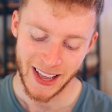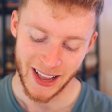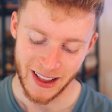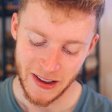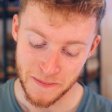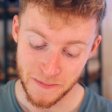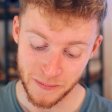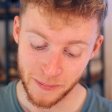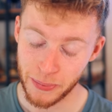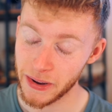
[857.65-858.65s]

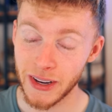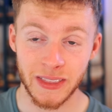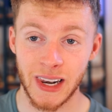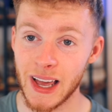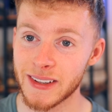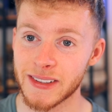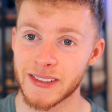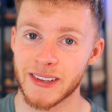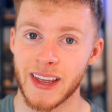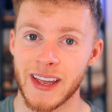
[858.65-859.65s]
But
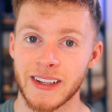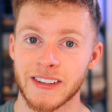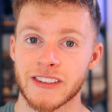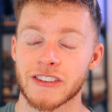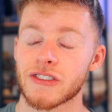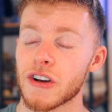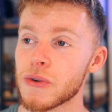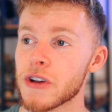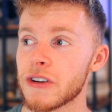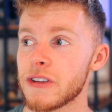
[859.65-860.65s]
nonetheless, it's
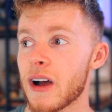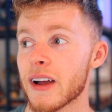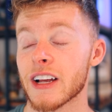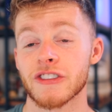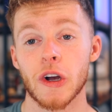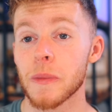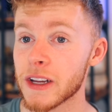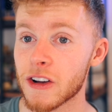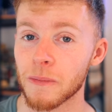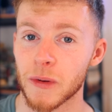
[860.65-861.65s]
so good. I get so
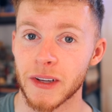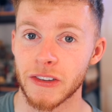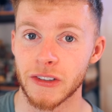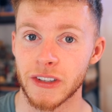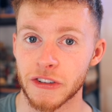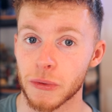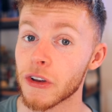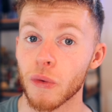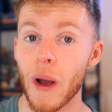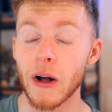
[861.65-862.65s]
many compliments on this
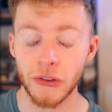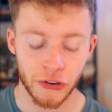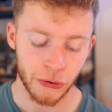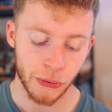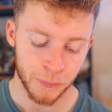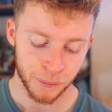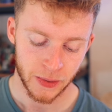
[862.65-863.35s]
one as well too.